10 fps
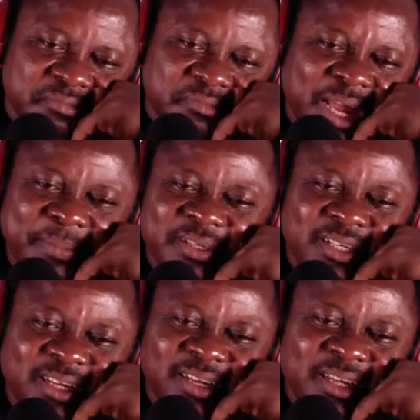I'm looking
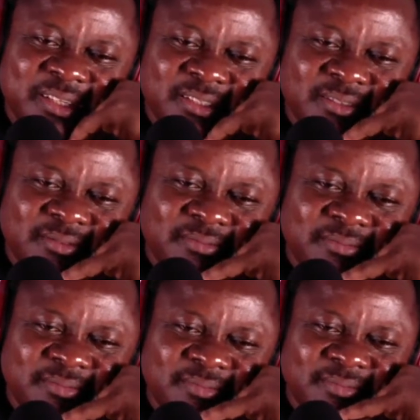at you like,
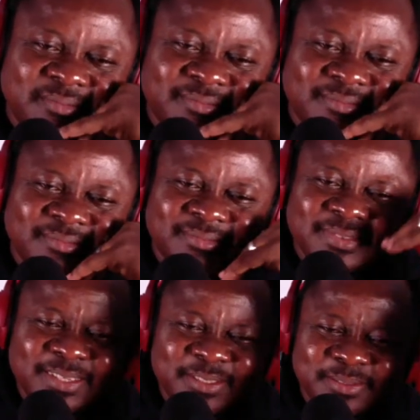
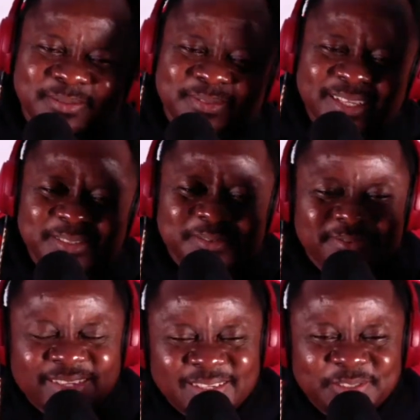can
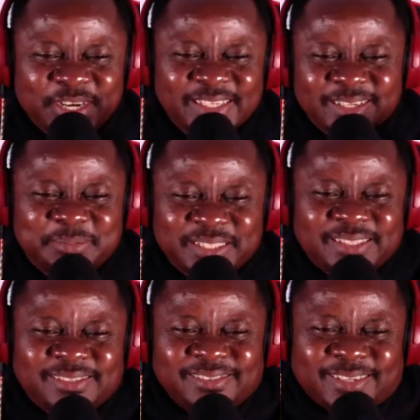you try
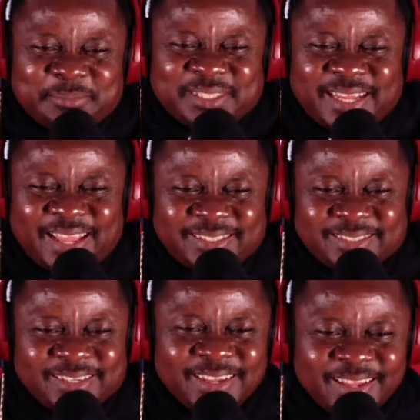something
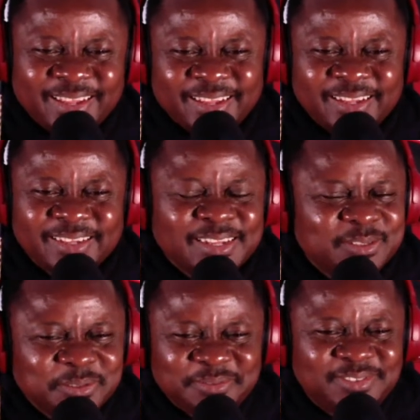else? Can
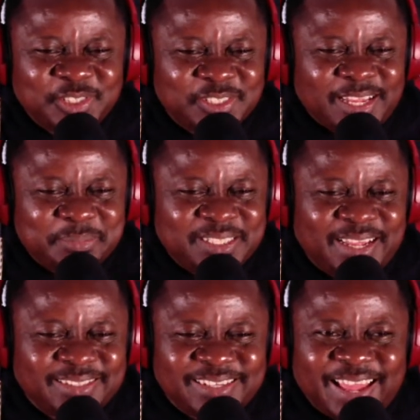you do something
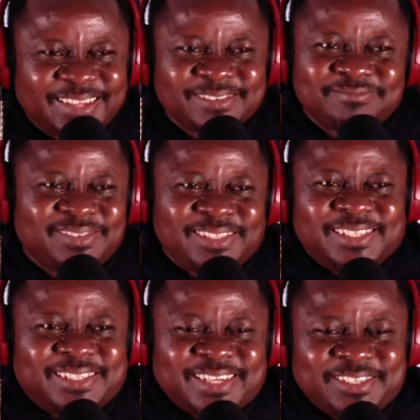else? Like
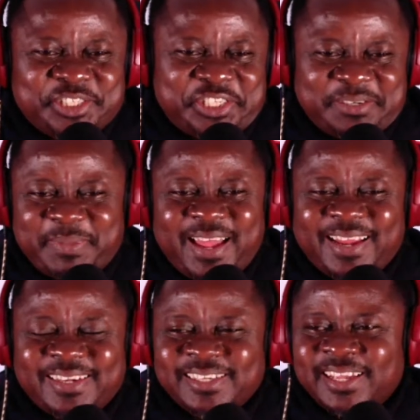this ain't shit,
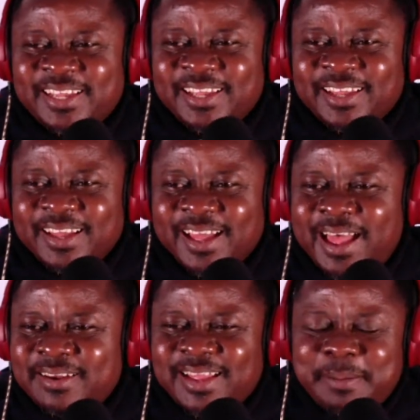man.
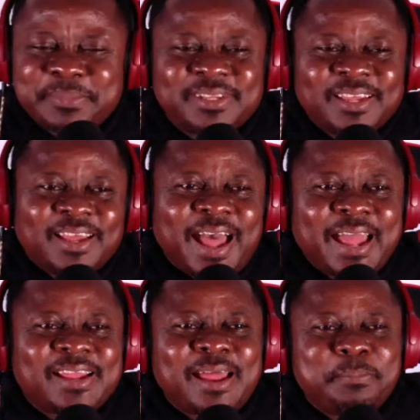And
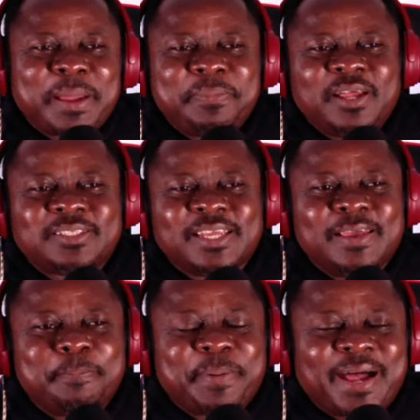I'm not
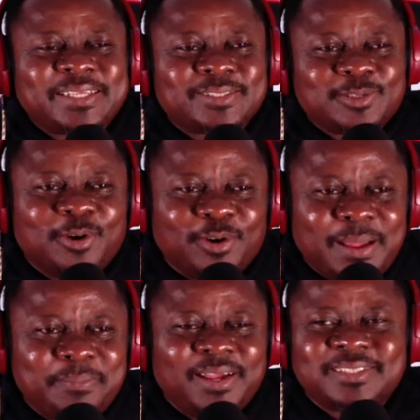a pastor.
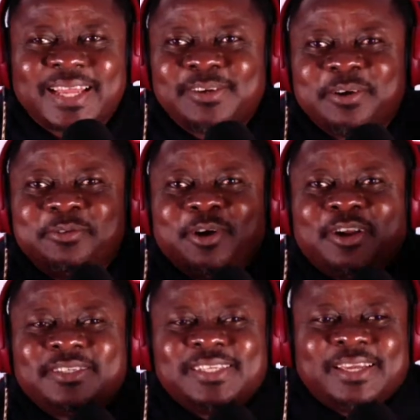I don't
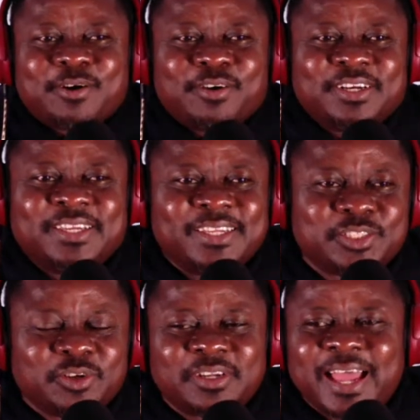run a
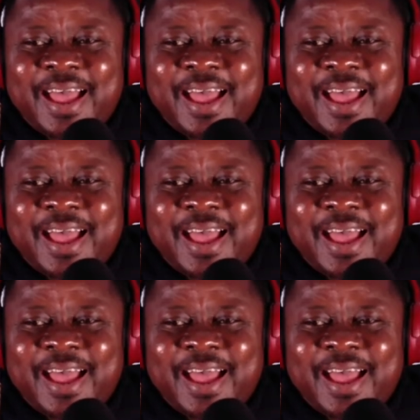congregation.